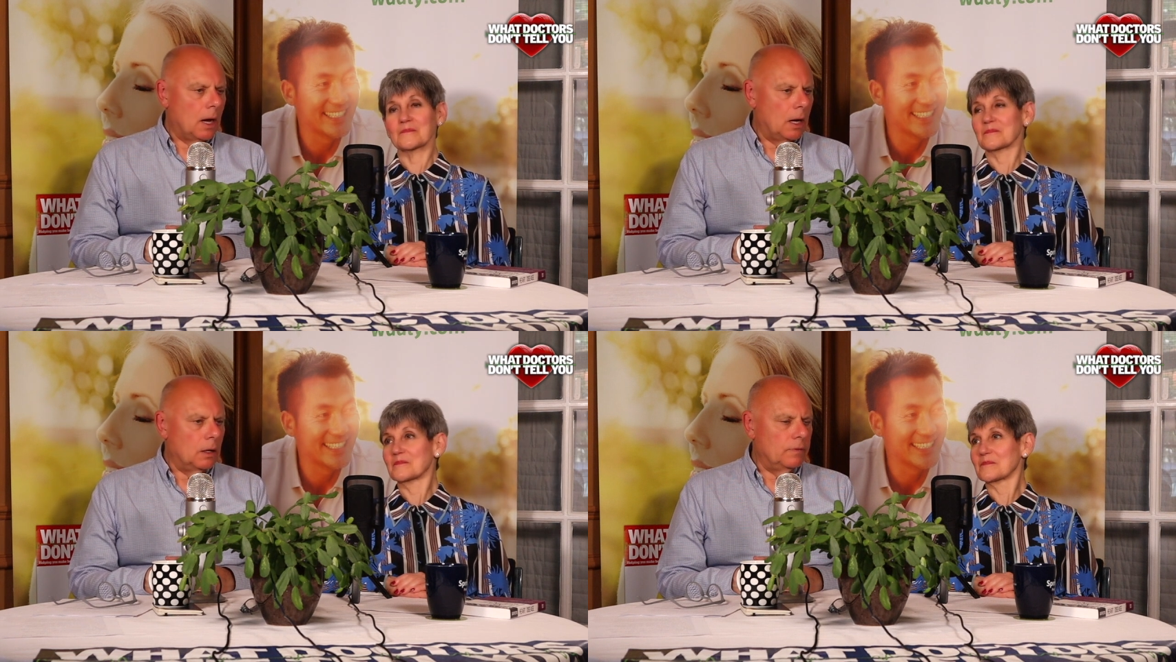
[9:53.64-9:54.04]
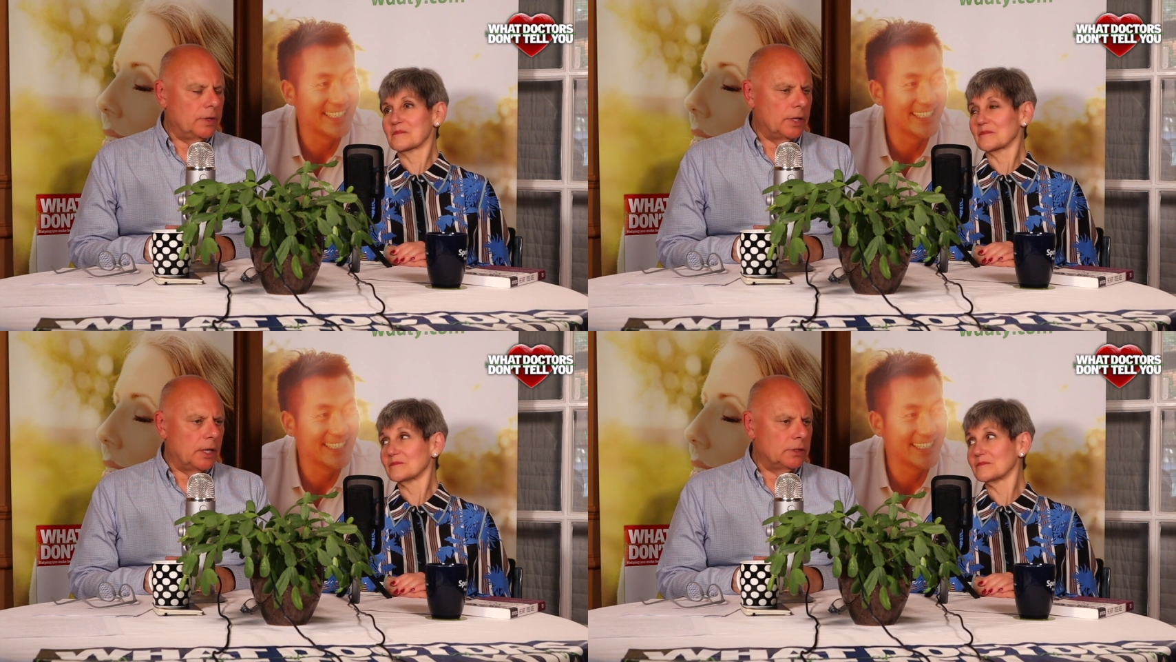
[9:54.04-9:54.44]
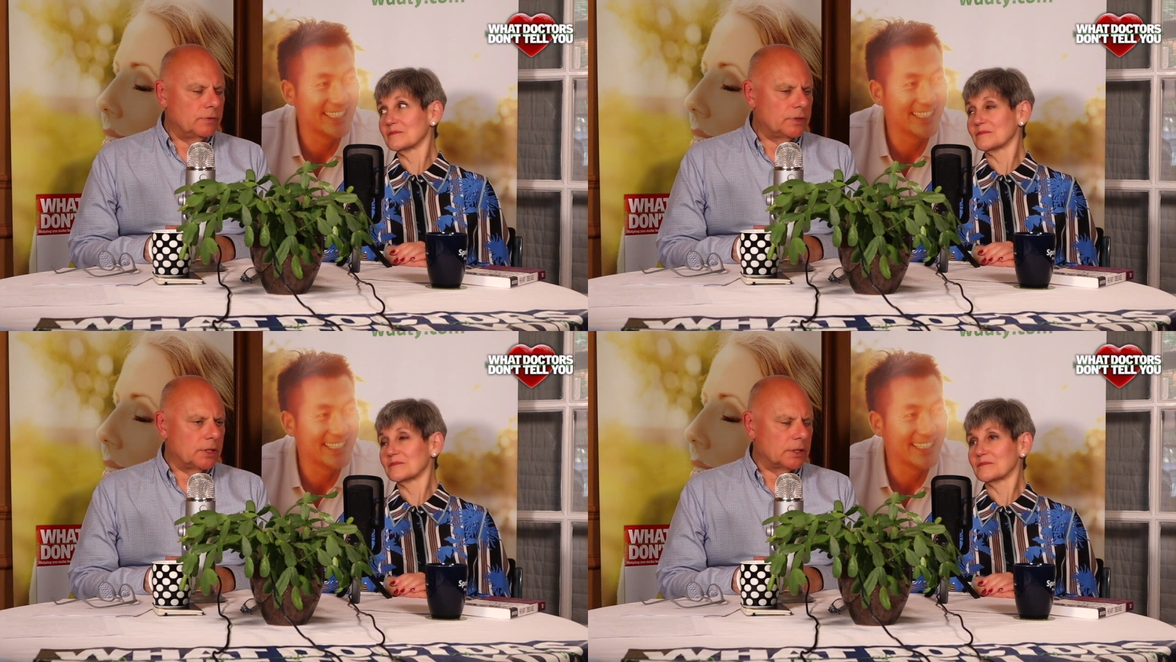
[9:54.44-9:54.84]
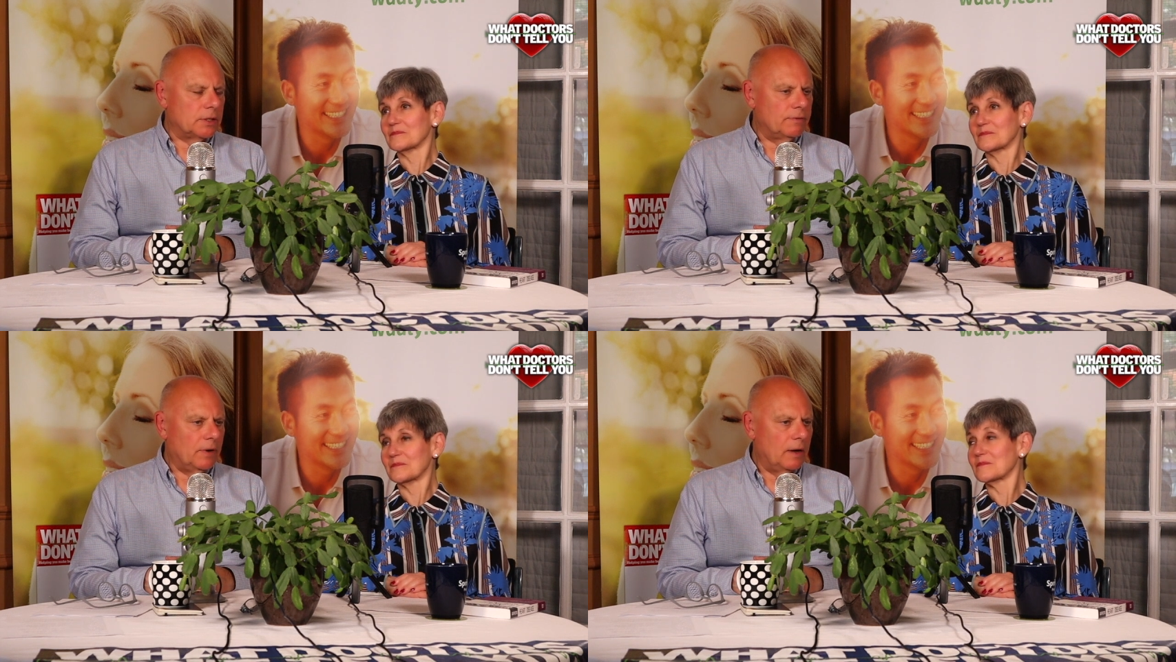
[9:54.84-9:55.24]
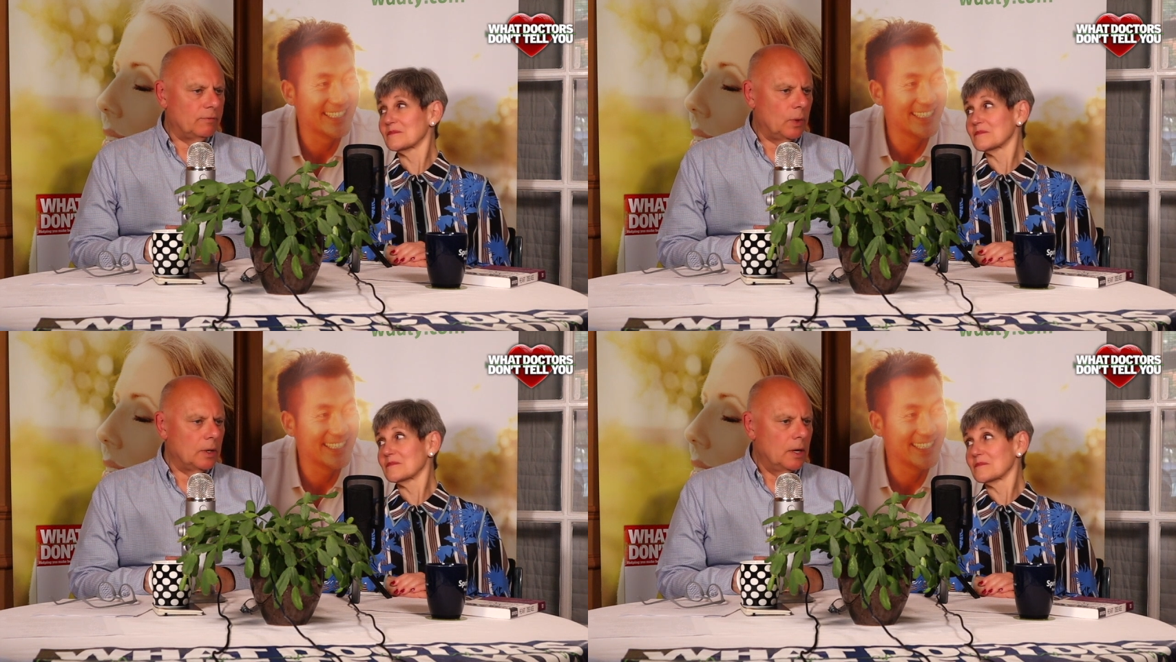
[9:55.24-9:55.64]
Speaker 1: over the age of sixty-five.
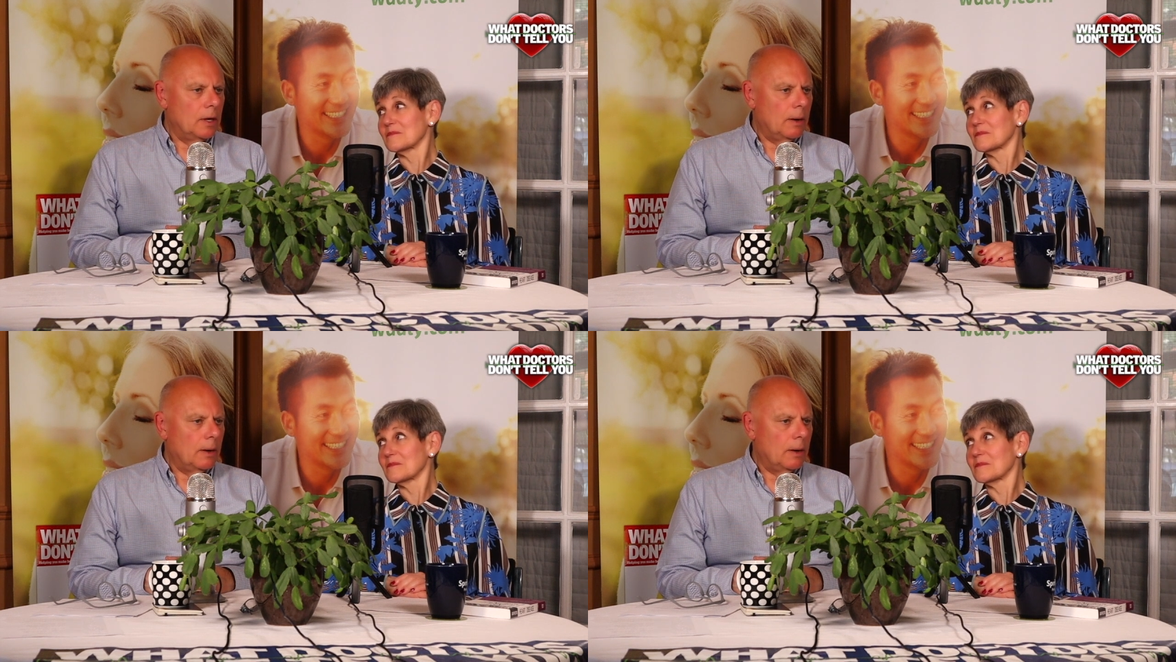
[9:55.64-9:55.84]
Well,